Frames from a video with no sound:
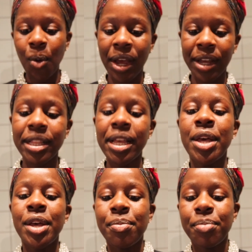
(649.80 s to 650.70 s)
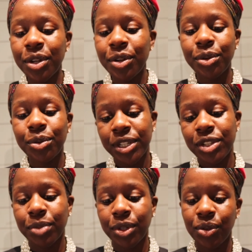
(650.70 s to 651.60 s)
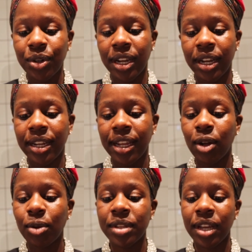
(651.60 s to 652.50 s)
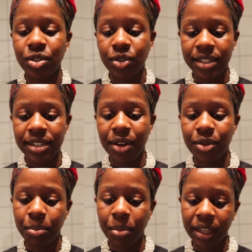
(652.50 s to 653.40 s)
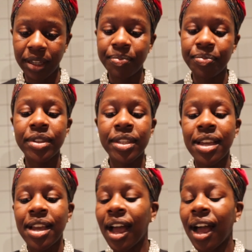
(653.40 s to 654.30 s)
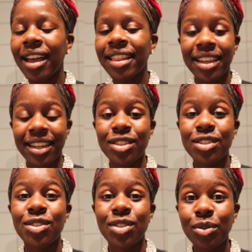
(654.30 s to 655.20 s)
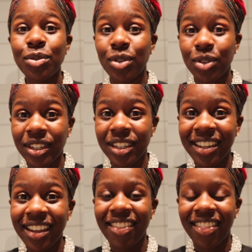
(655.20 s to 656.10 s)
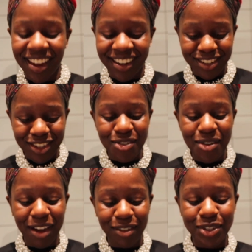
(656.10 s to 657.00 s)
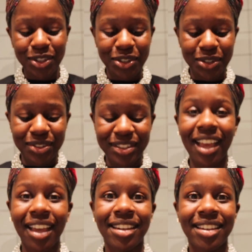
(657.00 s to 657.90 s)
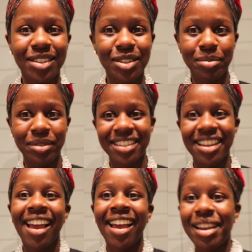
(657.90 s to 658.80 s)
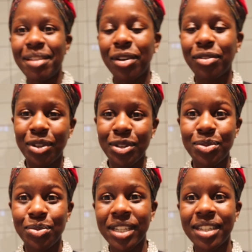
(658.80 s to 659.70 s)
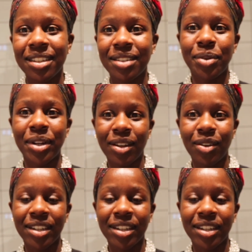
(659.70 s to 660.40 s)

while mineral-rich manuka honey helps hydrate and repair. It's so good that you have to use a little bit. In my first weeks when I